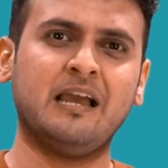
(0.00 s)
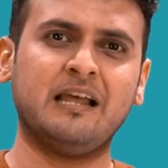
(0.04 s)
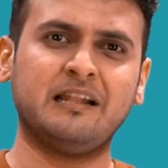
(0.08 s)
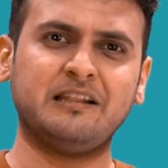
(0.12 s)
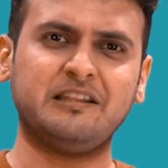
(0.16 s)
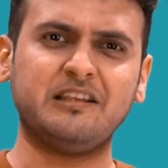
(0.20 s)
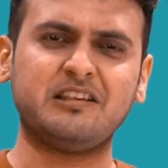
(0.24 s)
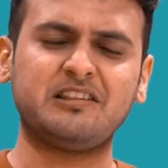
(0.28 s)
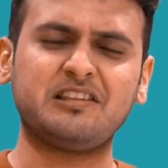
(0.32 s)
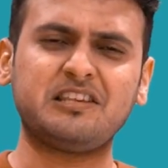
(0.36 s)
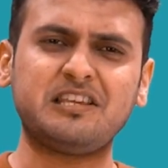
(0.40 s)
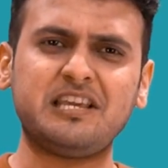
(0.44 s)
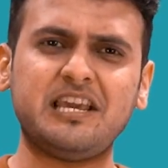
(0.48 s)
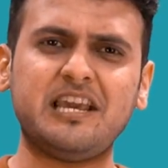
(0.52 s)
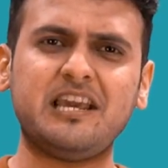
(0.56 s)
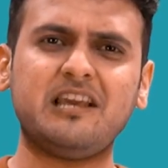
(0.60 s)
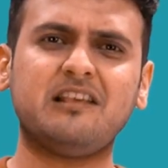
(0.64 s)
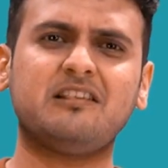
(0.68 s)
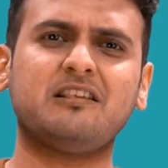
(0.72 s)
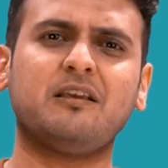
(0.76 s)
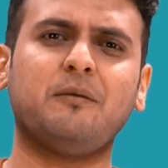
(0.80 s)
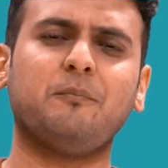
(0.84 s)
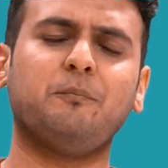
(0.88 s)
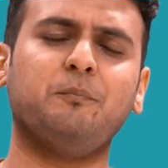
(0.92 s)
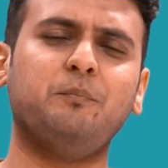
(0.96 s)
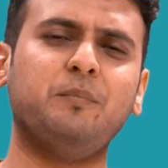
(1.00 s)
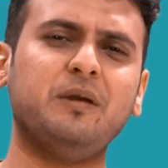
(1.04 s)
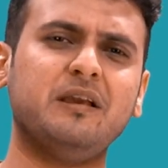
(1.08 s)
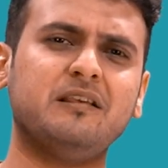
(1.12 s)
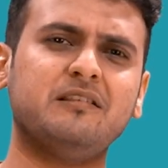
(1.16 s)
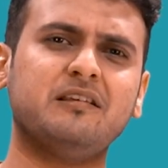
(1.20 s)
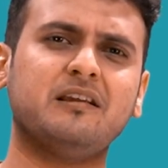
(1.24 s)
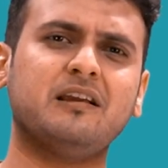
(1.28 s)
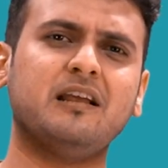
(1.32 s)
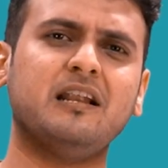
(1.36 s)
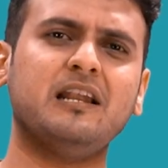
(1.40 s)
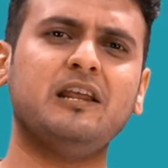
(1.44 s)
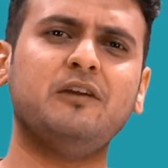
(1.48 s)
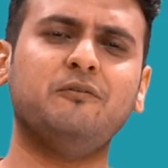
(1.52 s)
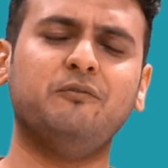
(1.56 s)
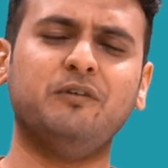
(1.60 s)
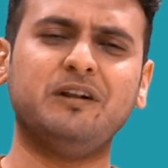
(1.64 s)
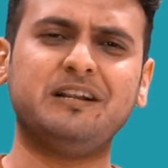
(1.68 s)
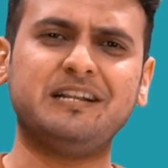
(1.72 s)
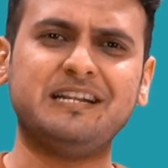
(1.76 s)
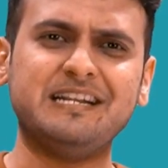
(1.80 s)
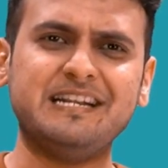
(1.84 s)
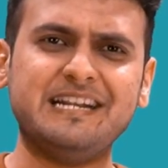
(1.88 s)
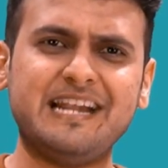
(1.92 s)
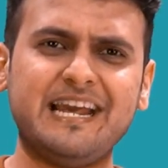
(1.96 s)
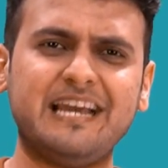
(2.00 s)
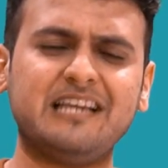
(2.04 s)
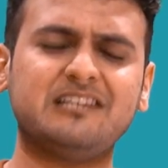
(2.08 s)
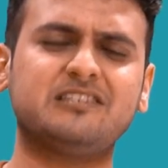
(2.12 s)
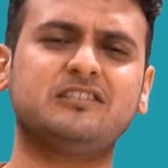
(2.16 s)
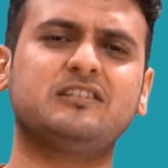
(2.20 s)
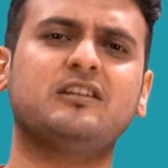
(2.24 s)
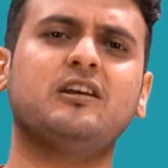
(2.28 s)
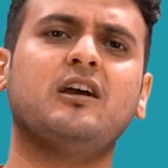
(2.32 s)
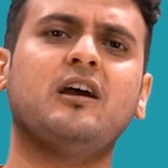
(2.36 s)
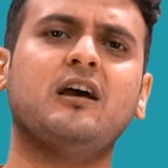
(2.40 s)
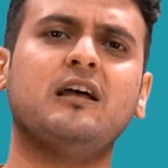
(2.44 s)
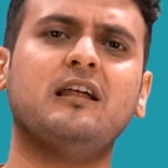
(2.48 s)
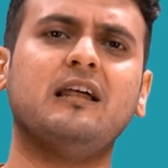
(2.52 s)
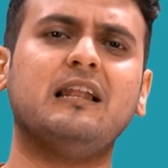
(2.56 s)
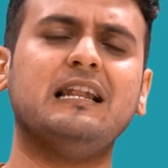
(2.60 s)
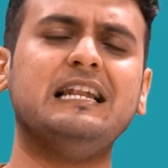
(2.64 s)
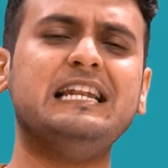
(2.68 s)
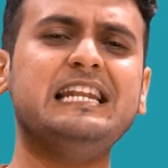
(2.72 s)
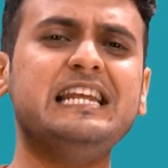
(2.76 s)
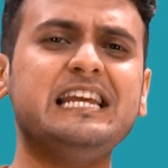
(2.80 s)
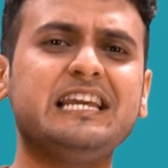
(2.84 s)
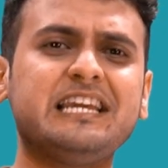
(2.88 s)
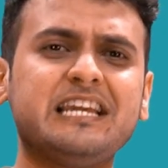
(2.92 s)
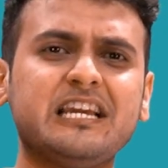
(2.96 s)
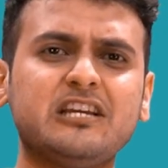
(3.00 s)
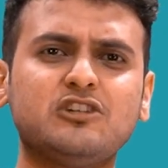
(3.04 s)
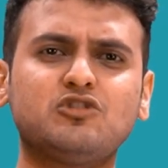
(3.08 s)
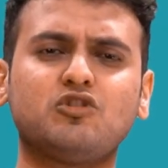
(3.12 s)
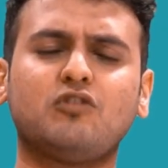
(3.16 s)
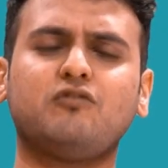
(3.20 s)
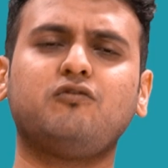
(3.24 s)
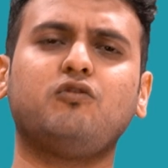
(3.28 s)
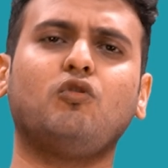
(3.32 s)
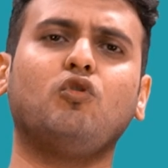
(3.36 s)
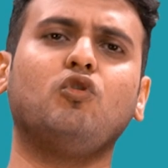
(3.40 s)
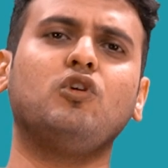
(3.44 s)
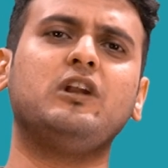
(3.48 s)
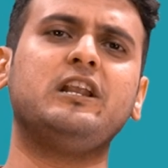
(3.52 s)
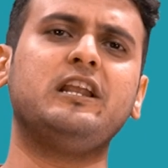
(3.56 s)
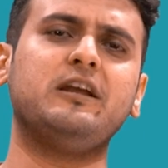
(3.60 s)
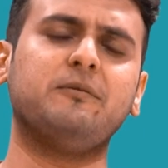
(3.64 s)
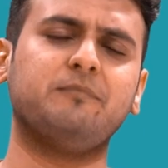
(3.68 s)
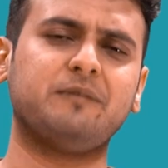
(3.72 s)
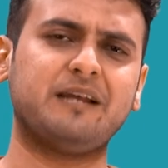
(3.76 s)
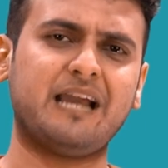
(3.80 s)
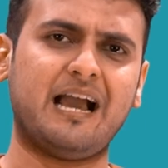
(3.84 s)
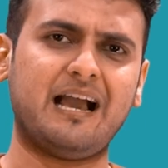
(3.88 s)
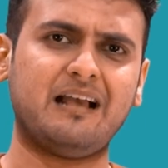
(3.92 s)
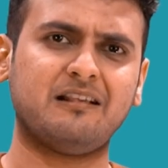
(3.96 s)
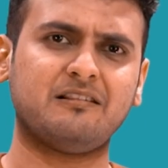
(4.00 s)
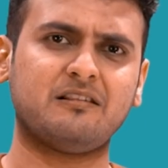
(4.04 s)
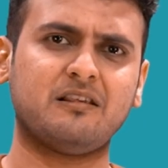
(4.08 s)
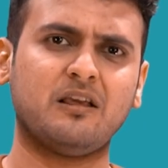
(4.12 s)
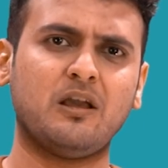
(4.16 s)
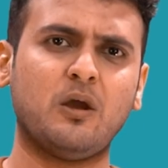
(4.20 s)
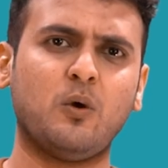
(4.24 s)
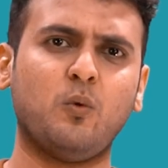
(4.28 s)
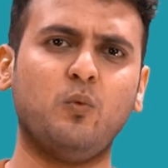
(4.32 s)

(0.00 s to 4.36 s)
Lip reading: This case basically witnessed leakage of oleum gas,